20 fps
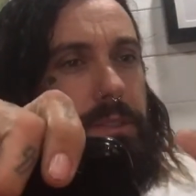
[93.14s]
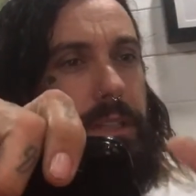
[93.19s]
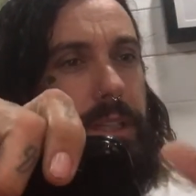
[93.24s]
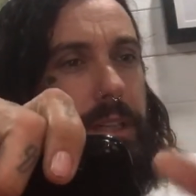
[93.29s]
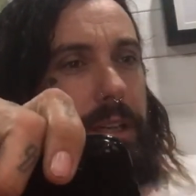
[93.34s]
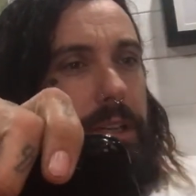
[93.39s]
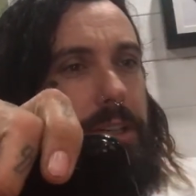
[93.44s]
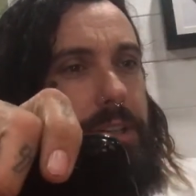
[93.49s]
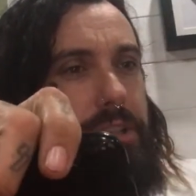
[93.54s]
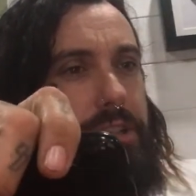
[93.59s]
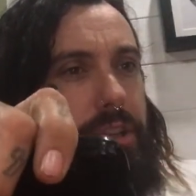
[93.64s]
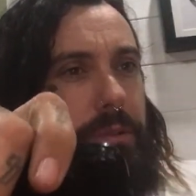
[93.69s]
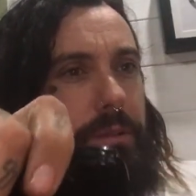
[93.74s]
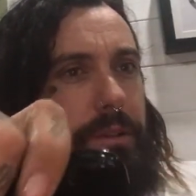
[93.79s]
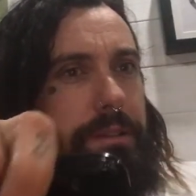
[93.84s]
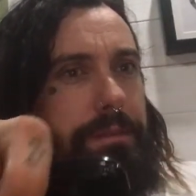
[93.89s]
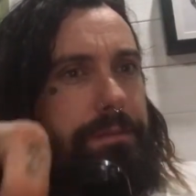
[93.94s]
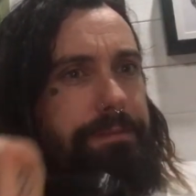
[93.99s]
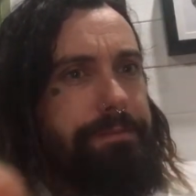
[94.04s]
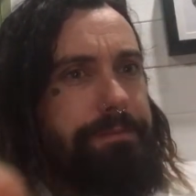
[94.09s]
Hi
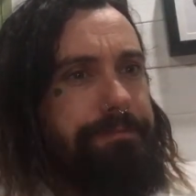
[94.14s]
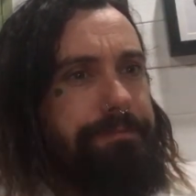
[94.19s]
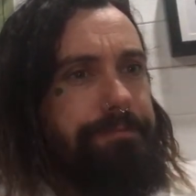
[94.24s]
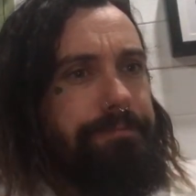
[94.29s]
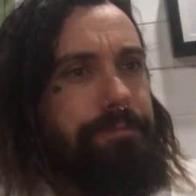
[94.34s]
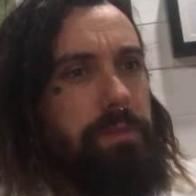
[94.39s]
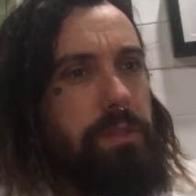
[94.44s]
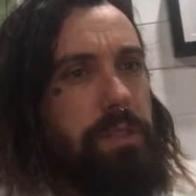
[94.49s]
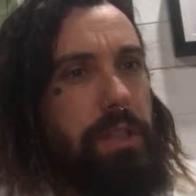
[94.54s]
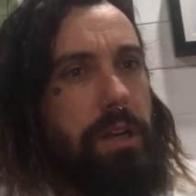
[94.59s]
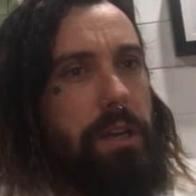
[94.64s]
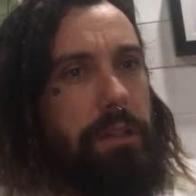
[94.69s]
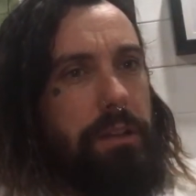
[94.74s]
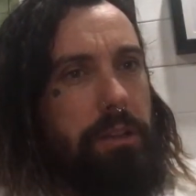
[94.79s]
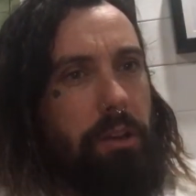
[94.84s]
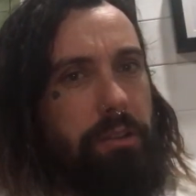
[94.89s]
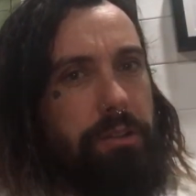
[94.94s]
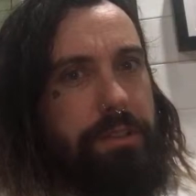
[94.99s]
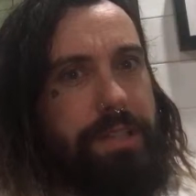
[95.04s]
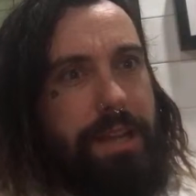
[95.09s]
Stuart,
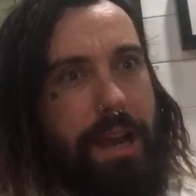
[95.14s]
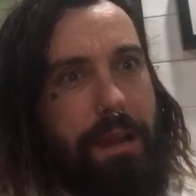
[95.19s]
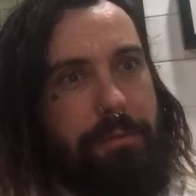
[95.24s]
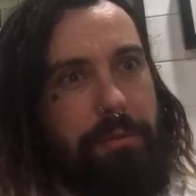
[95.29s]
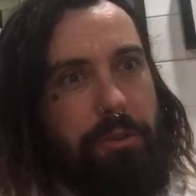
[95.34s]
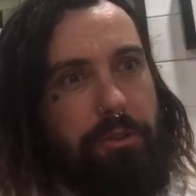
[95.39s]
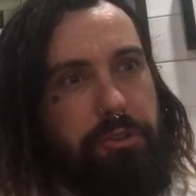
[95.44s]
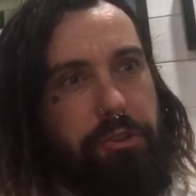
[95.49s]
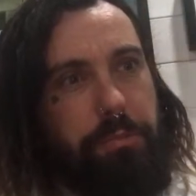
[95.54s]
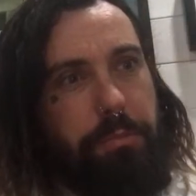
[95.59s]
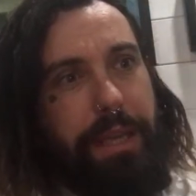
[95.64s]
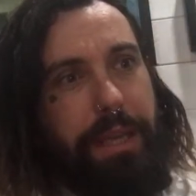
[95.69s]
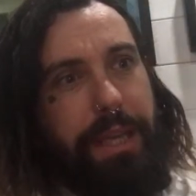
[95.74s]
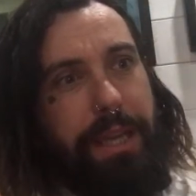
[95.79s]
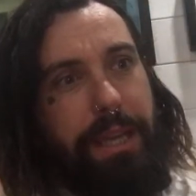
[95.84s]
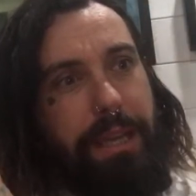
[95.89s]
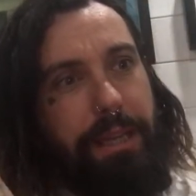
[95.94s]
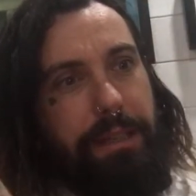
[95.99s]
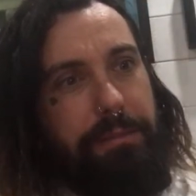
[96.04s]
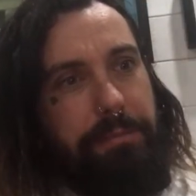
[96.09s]
long time no
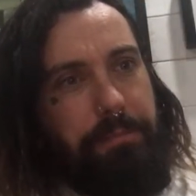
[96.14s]
speak.